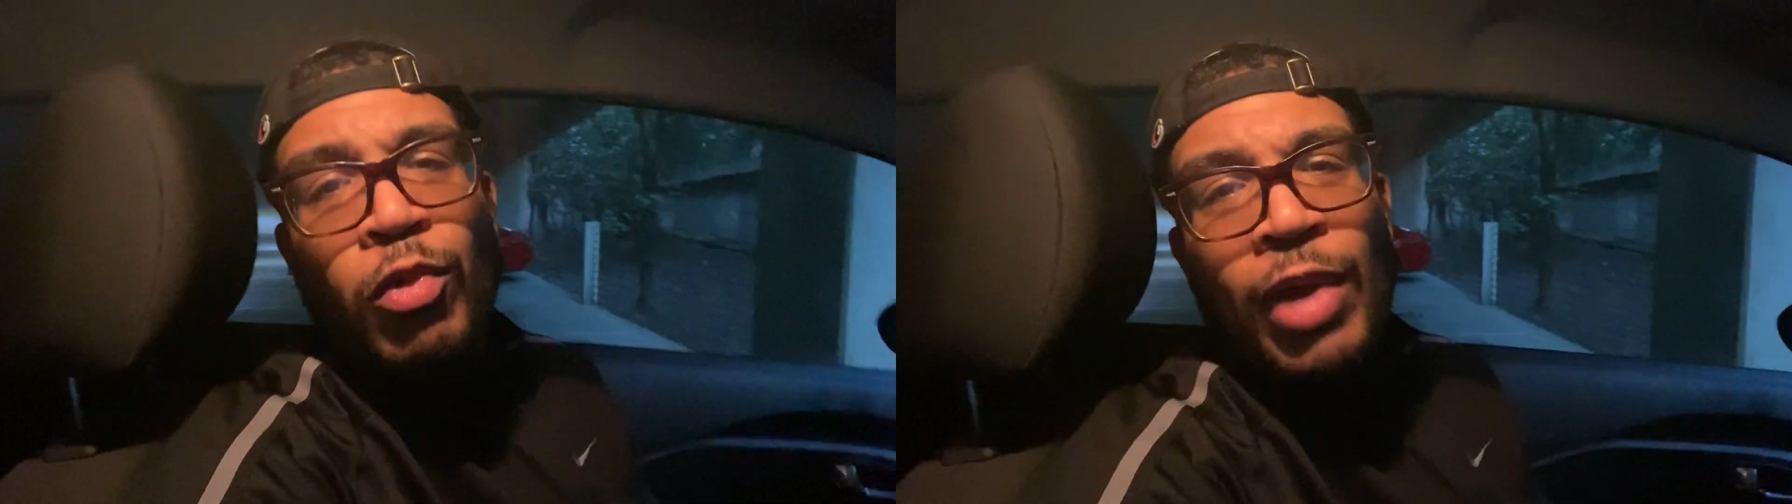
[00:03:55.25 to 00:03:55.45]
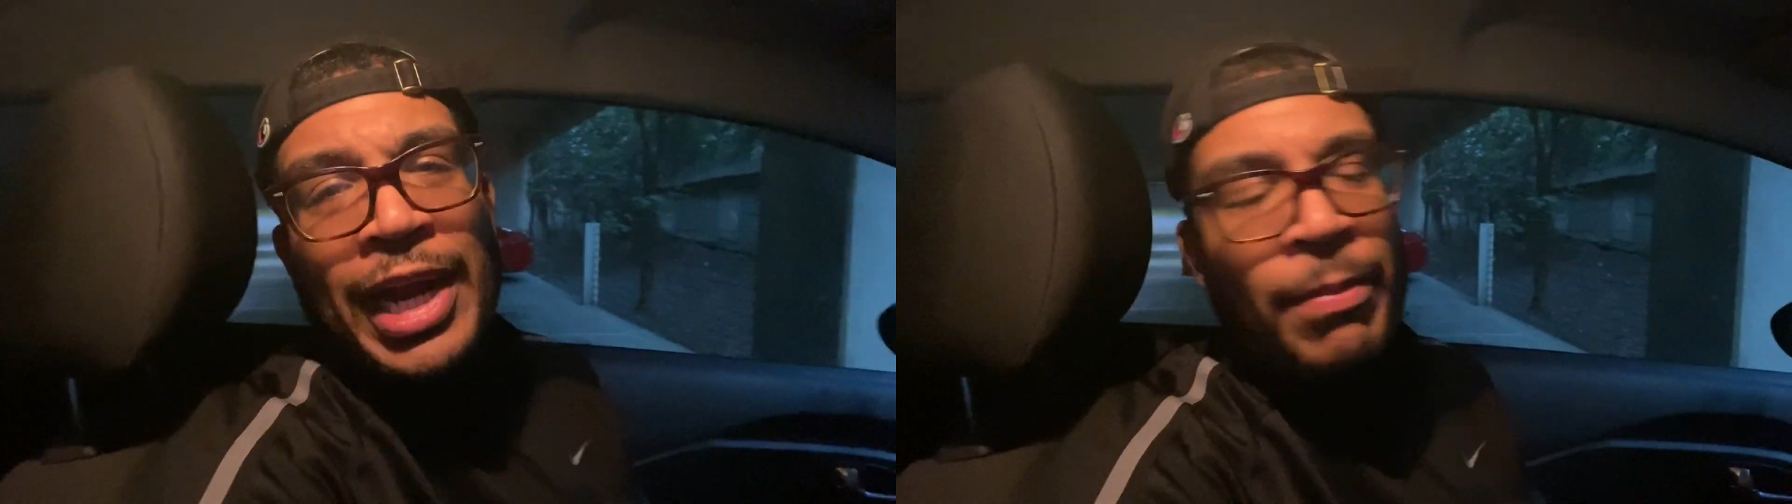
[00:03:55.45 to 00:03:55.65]

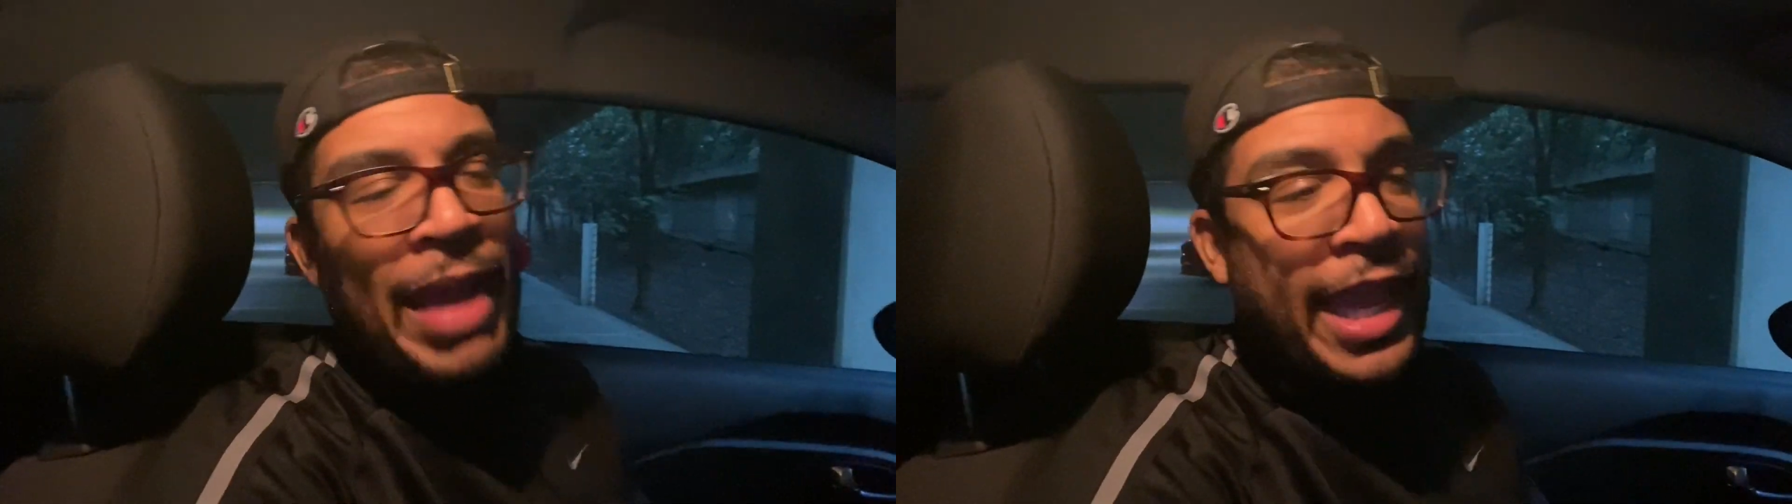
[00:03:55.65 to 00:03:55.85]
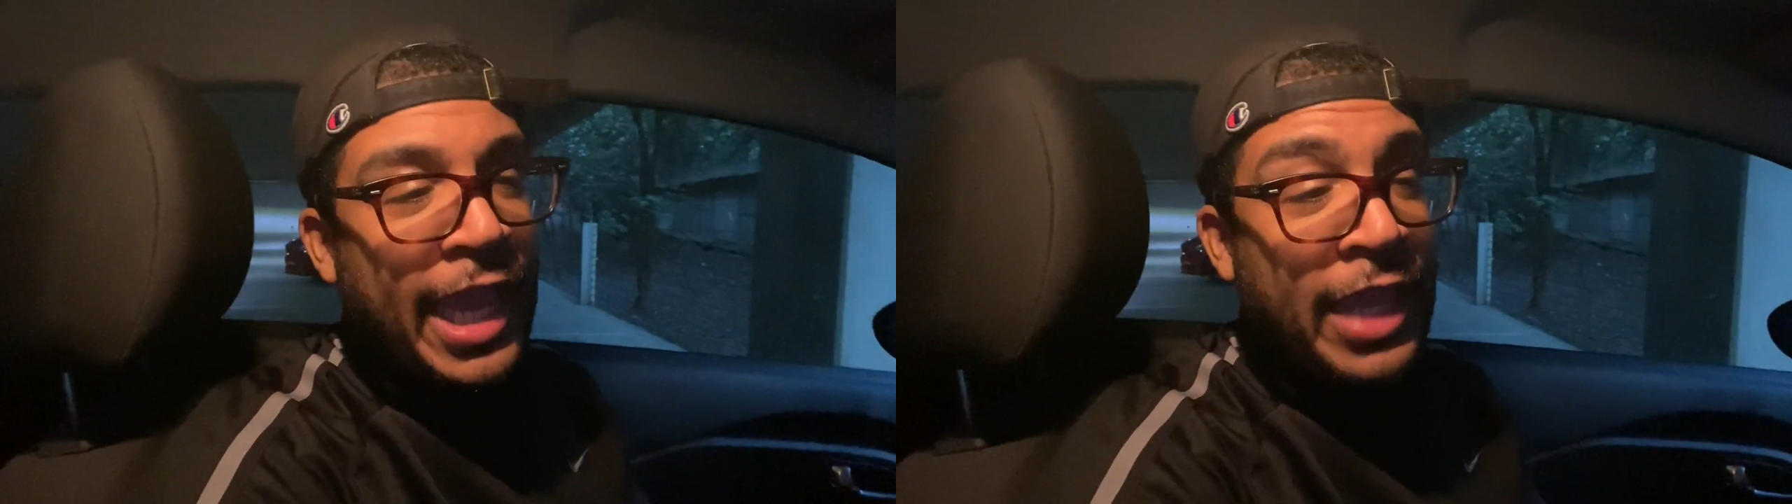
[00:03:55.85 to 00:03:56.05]
running
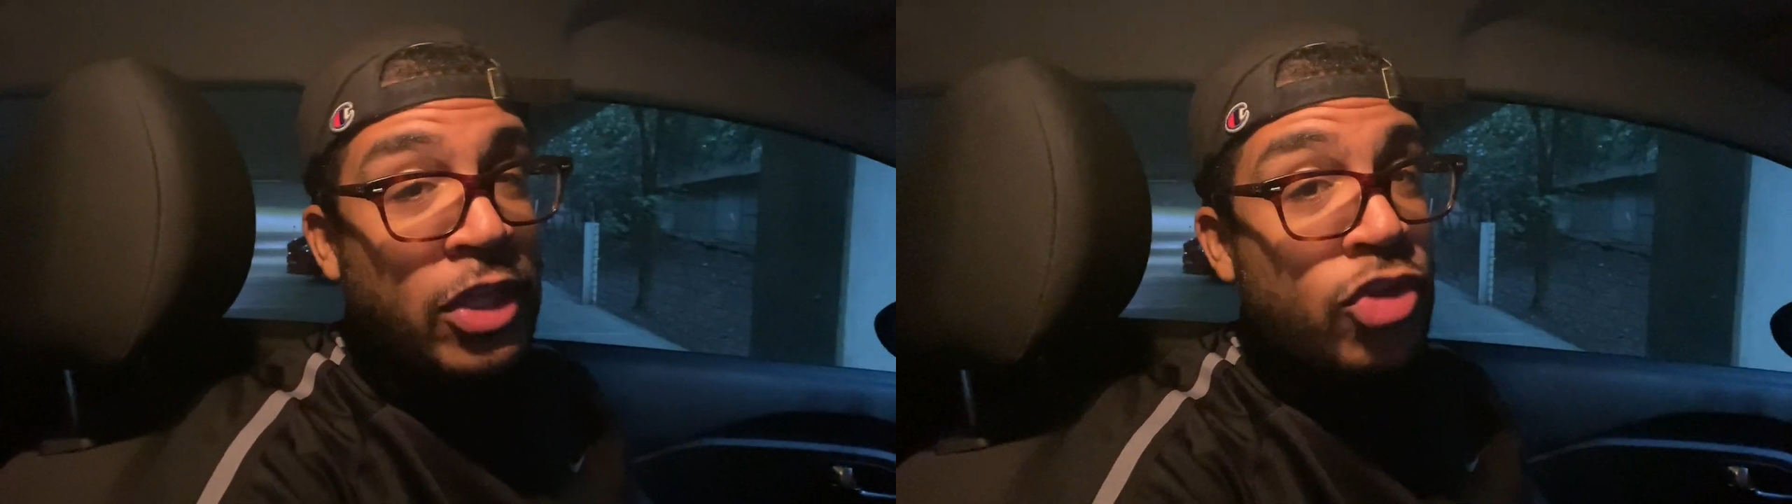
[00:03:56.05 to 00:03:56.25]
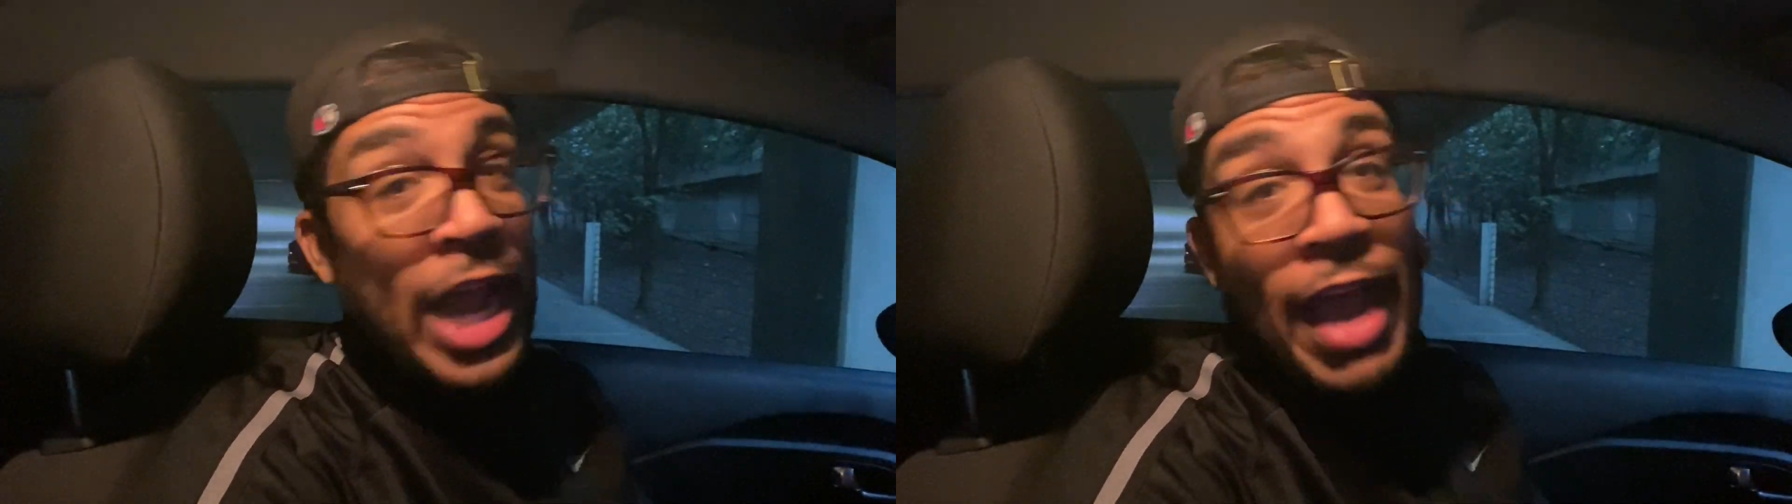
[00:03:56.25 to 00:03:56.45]
back in
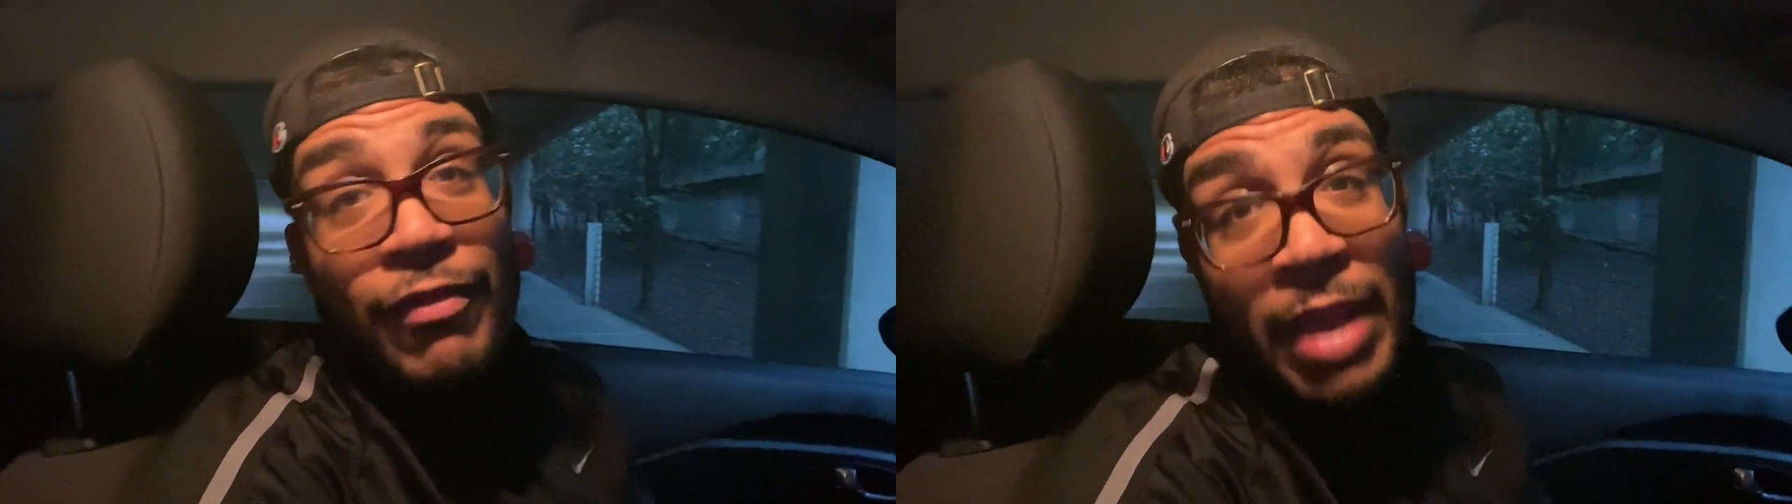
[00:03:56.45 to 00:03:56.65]
the draft,